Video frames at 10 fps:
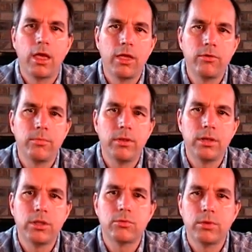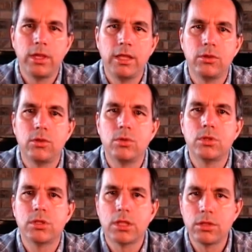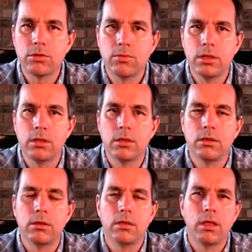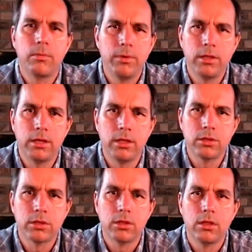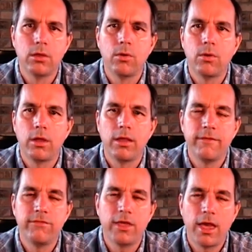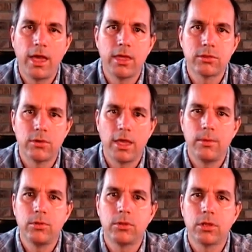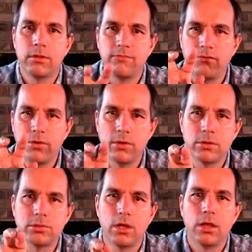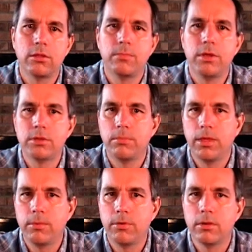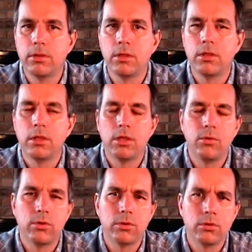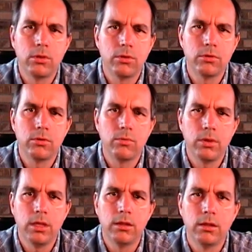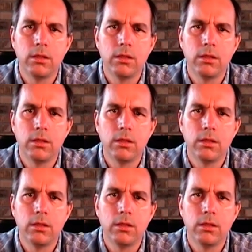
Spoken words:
Other abilities relate to sensory abilities, if the eyes are able to converge on the piece of paper in order to learn to read.